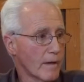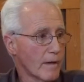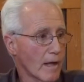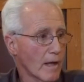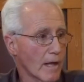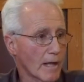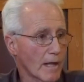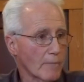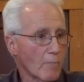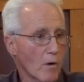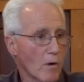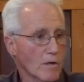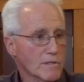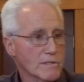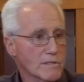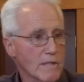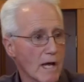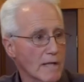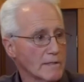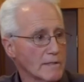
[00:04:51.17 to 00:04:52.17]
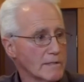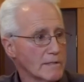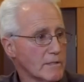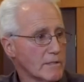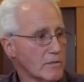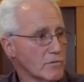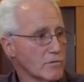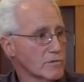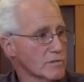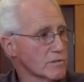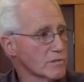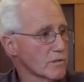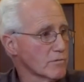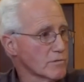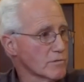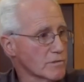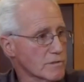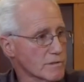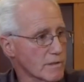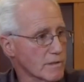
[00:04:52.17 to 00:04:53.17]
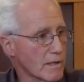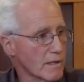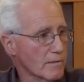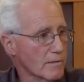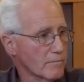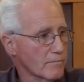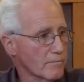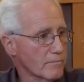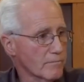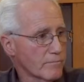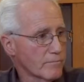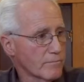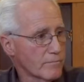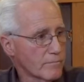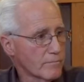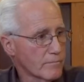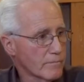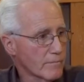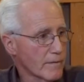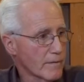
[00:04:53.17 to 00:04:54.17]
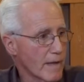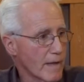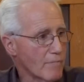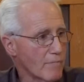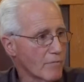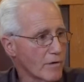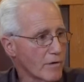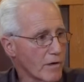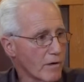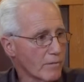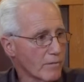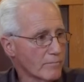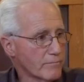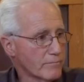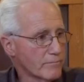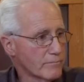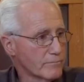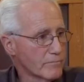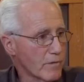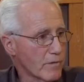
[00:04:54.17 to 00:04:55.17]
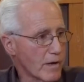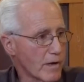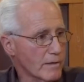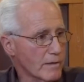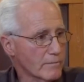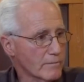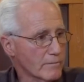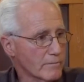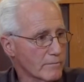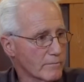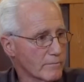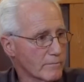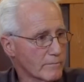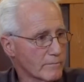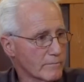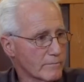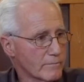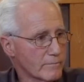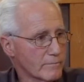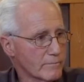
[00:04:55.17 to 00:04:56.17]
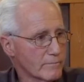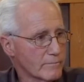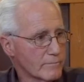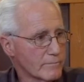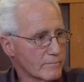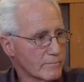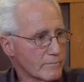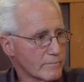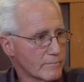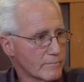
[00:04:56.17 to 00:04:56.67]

Like Mark's signs, he uses those um, every year, right? I use them every year,